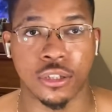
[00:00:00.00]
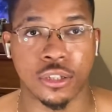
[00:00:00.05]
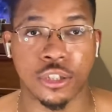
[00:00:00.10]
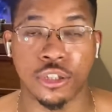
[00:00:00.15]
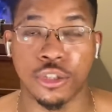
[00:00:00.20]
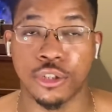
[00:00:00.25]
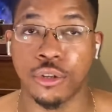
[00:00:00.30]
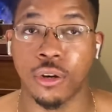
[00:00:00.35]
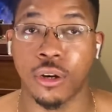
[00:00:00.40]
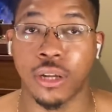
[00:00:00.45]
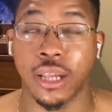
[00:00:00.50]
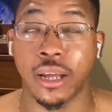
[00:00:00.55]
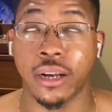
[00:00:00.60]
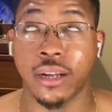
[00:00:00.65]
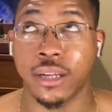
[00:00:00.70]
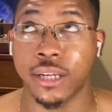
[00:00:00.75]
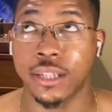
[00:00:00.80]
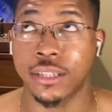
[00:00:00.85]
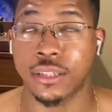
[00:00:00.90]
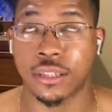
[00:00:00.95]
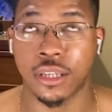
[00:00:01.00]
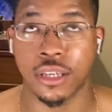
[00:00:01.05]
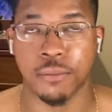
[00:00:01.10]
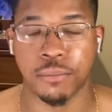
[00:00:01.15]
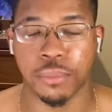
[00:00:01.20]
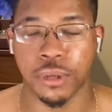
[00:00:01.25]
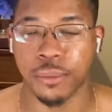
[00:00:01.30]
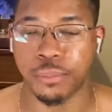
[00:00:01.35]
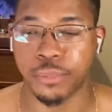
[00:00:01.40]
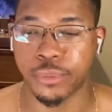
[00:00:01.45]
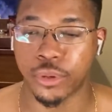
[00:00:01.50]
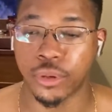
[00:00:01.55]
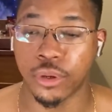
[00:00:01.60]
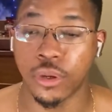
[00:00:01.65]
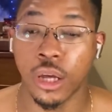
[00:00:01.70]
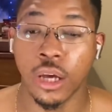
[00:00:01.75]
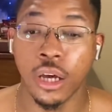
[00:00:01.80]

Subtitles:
Because, you know, a lot of light-skinned people,